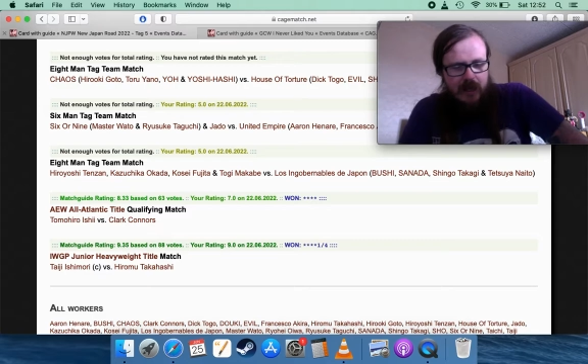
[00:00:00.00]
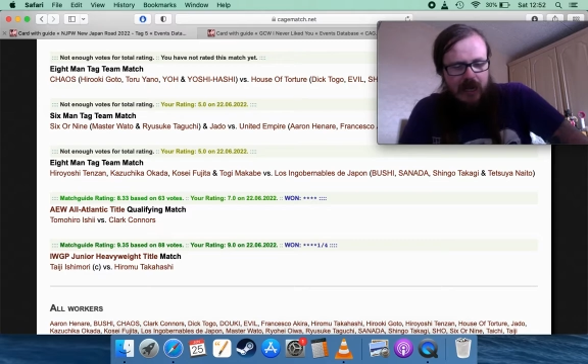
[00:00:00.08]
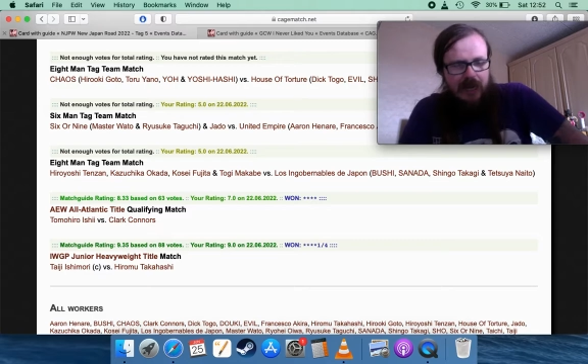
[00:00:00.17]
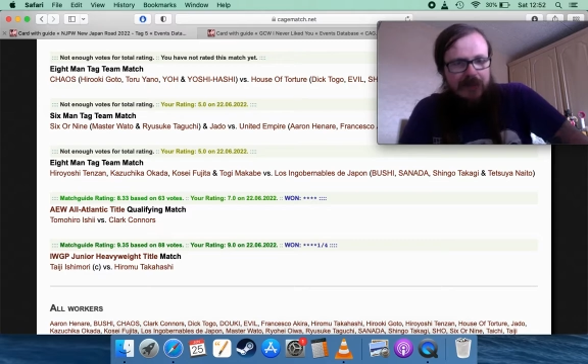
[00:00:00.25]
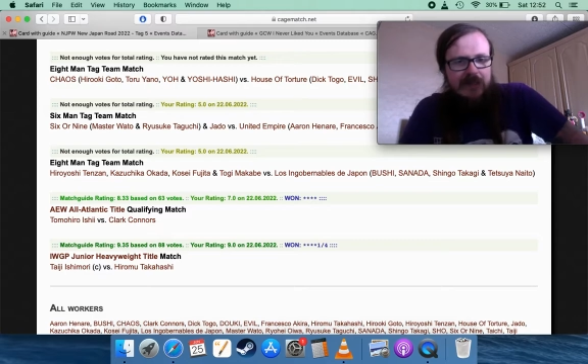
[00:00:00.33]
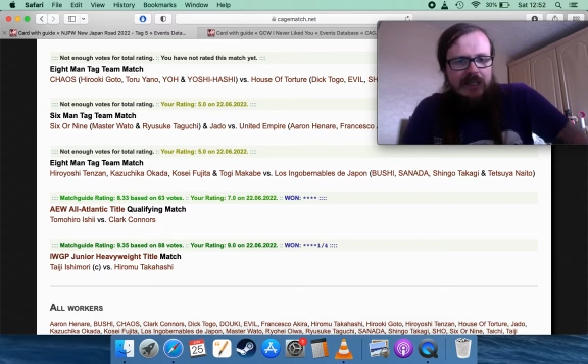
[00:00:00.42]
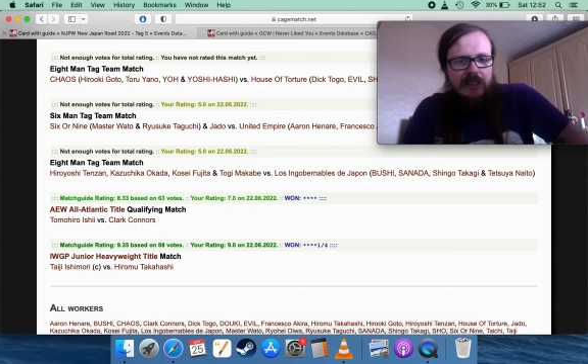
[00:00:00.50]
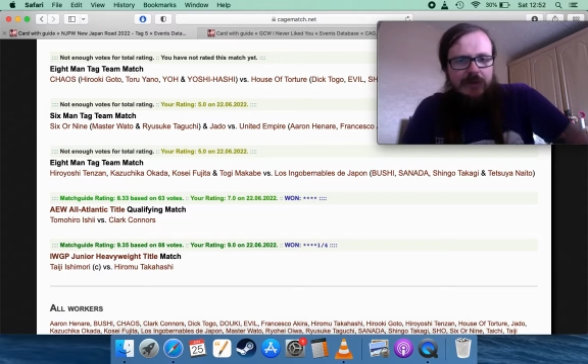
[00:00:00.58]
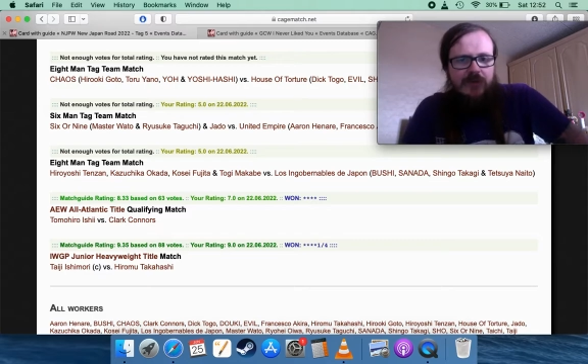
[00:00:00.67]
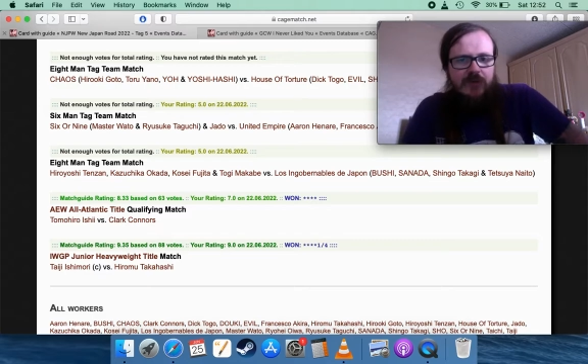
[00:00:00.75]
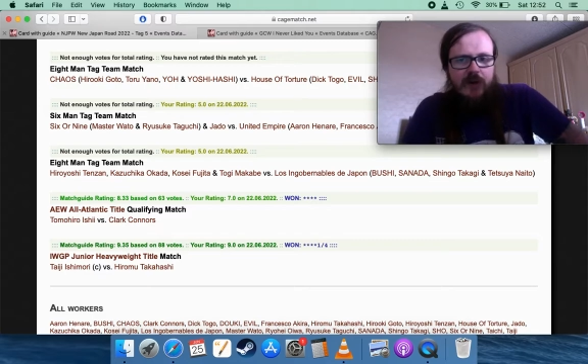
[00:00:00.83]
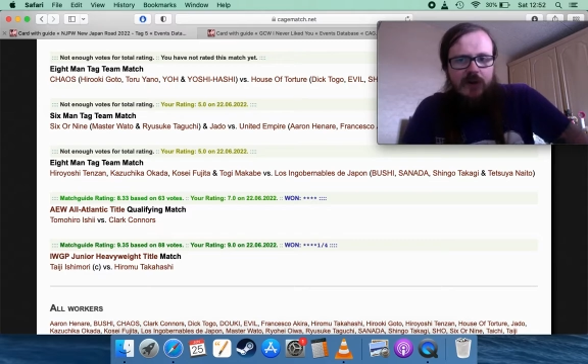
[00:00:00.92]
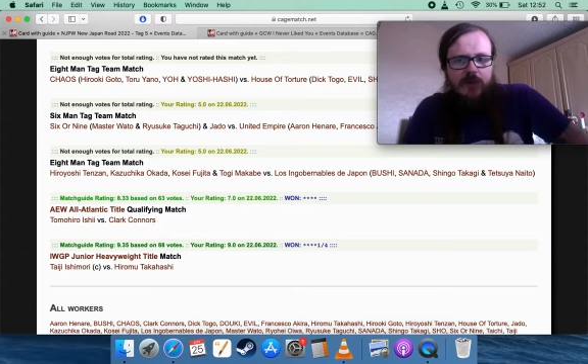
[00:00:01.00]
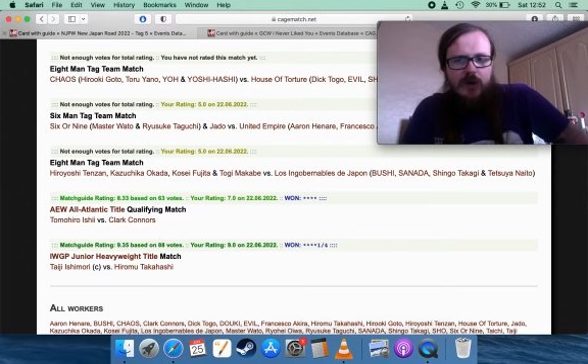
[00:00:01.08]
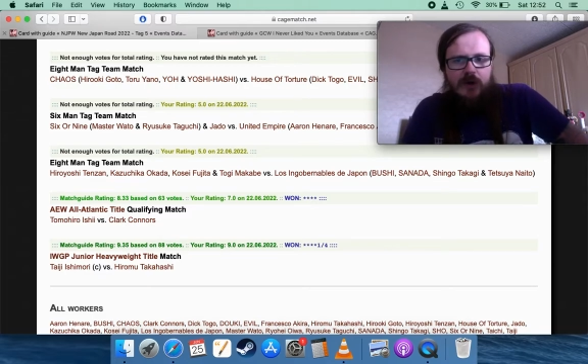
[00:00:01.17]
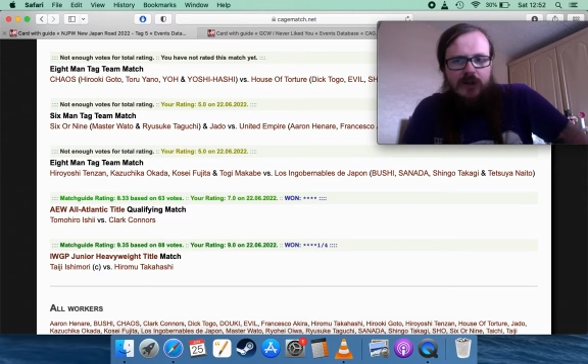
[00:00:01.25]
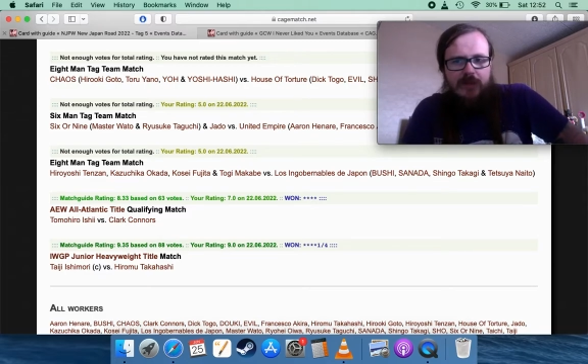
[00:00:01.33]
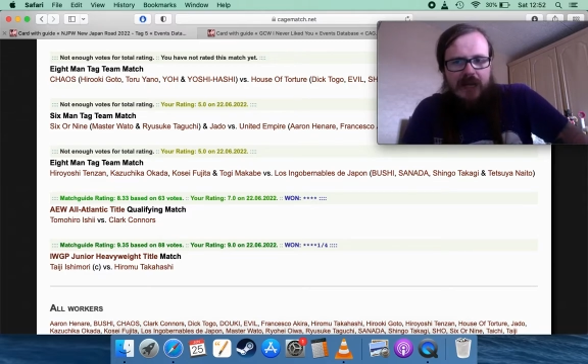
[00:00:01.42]
And then this was followed
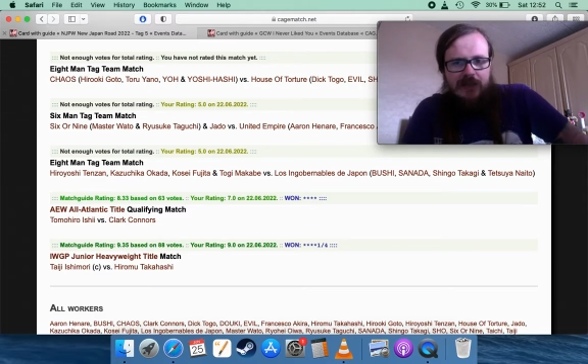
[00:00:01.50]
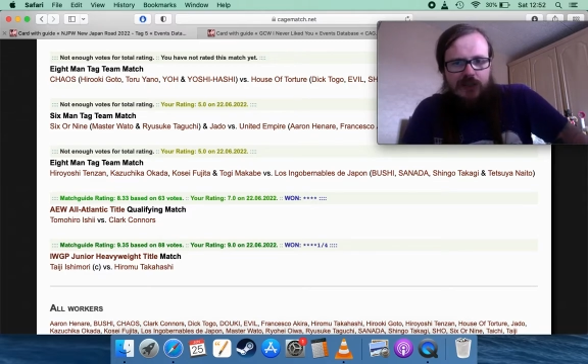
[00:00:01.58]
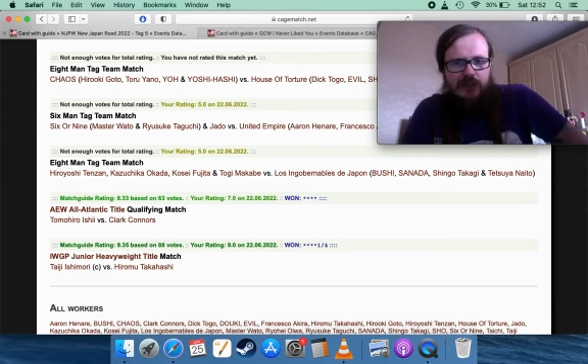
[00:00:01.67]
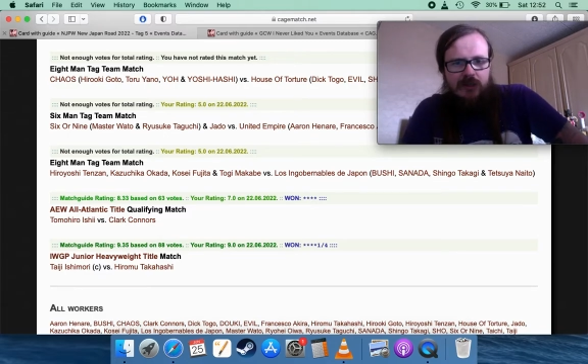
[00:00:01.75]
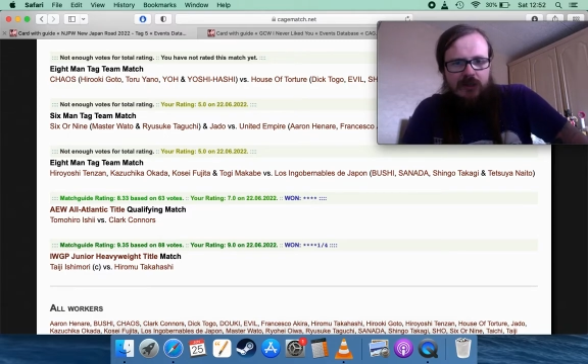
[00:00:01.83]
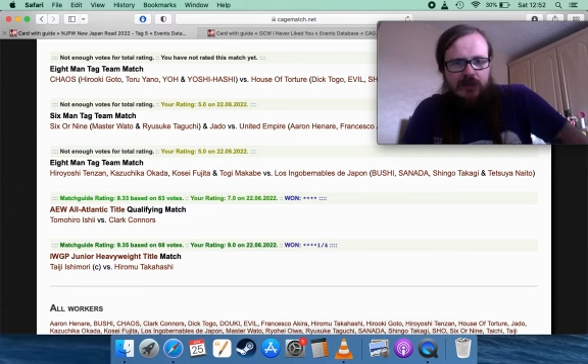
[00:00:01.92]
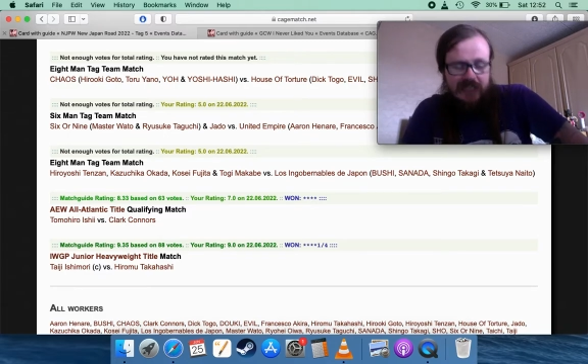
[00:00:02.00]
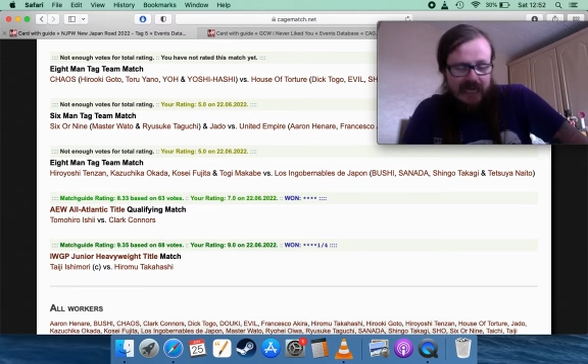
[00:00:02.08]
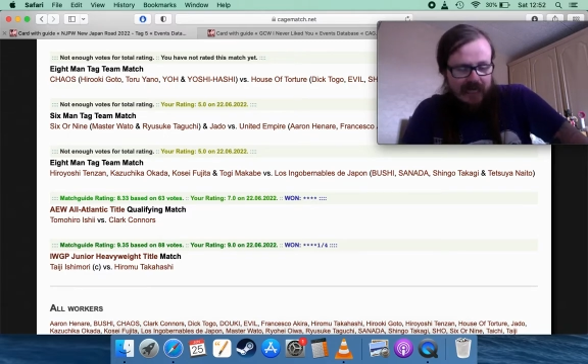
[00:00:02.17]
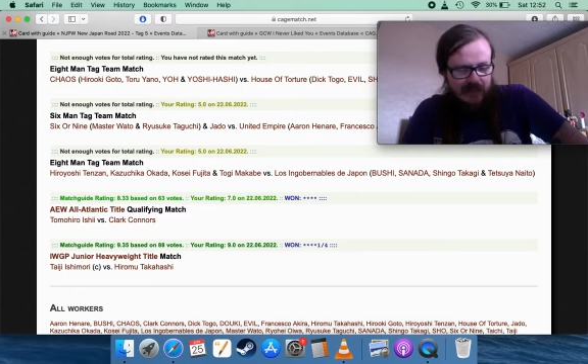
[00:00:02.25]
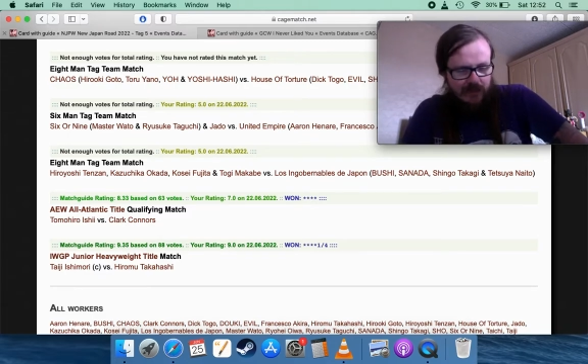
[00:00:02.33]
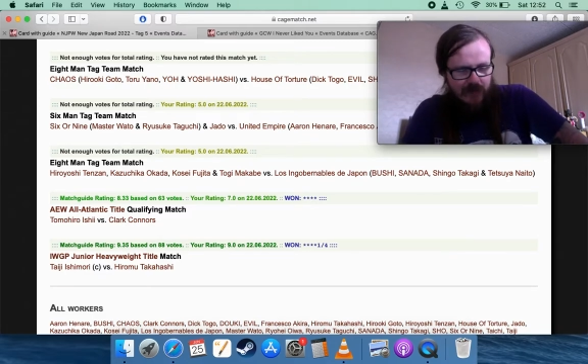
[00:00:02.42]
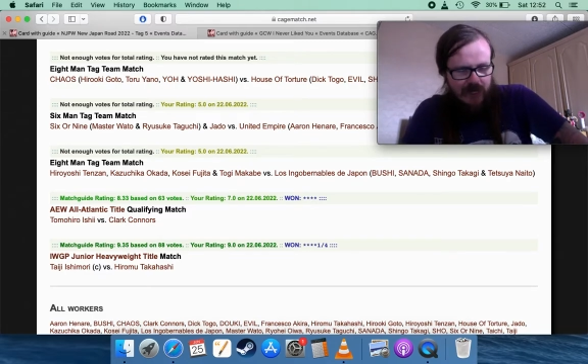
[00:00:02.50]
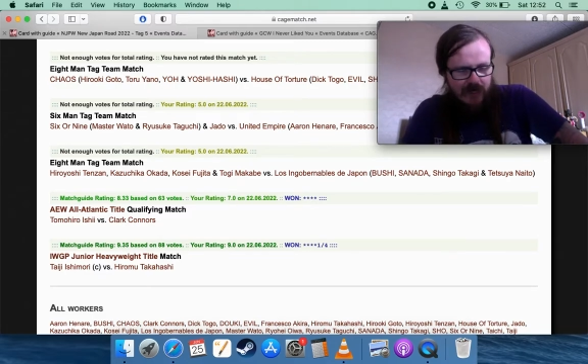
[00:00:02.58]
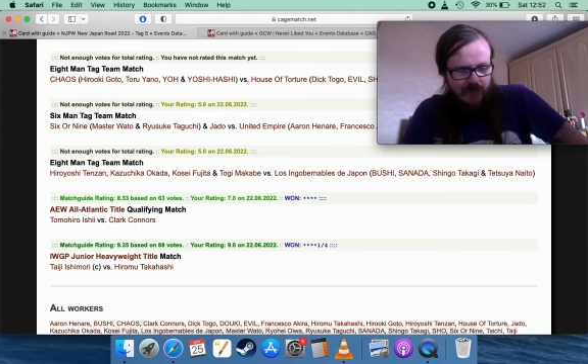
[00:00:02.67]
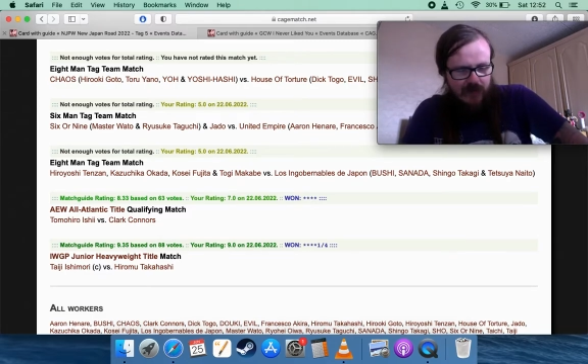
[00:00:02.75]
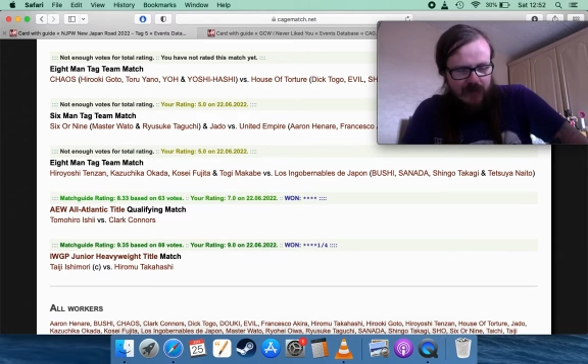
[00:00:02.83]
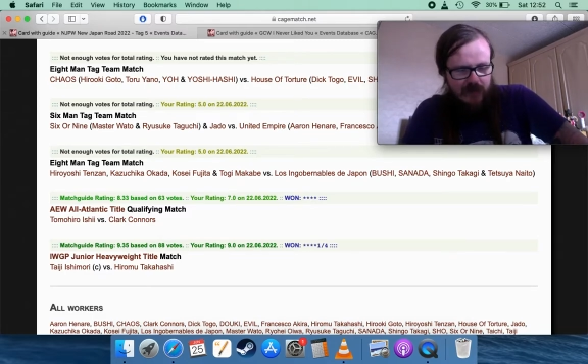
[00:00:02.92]
by the match of the night and the main
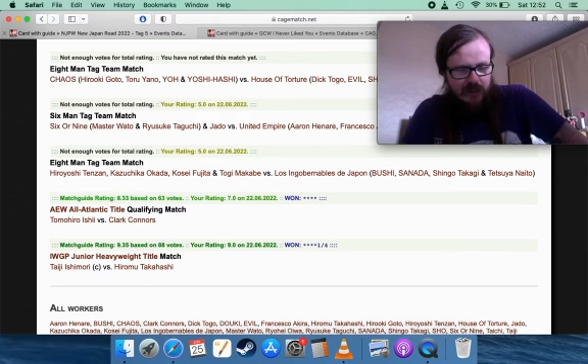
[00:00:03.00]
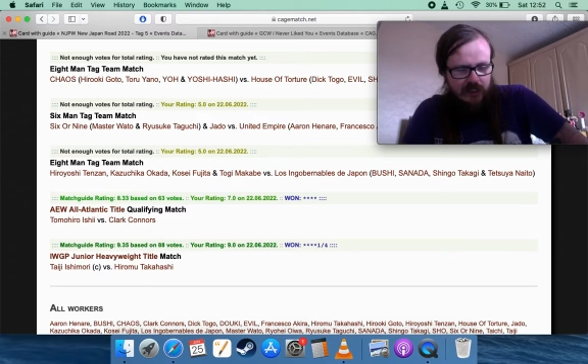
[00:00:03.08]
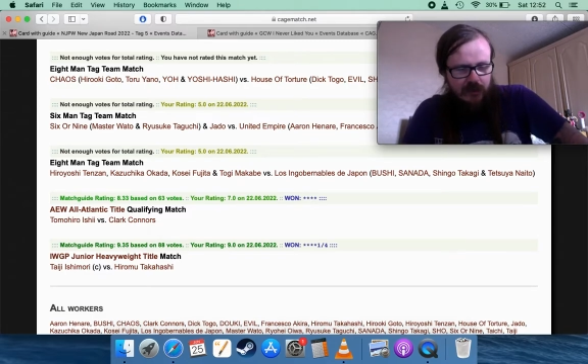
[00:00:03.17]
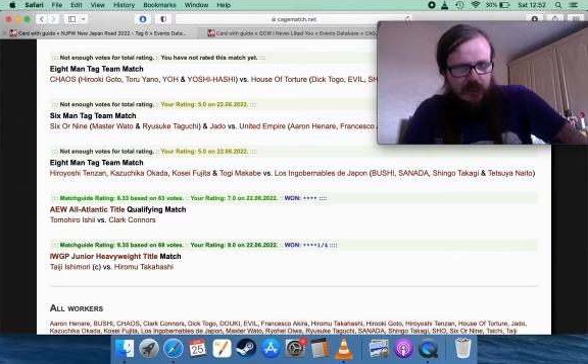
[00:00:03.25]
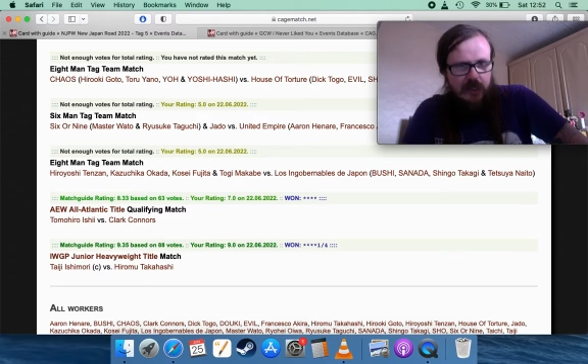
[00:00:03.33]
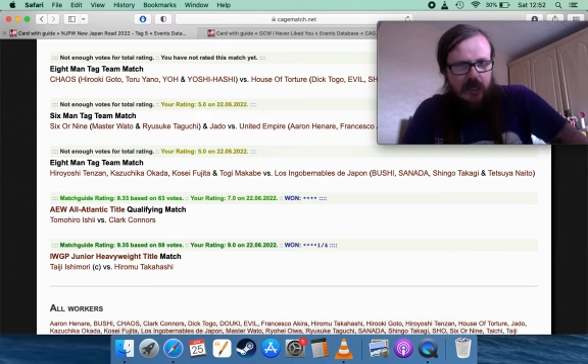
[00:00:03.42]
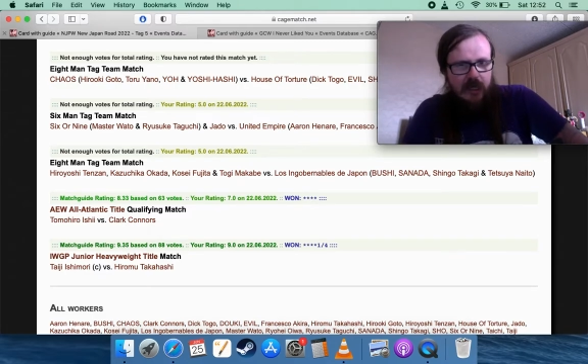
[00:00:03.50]
event. Taiji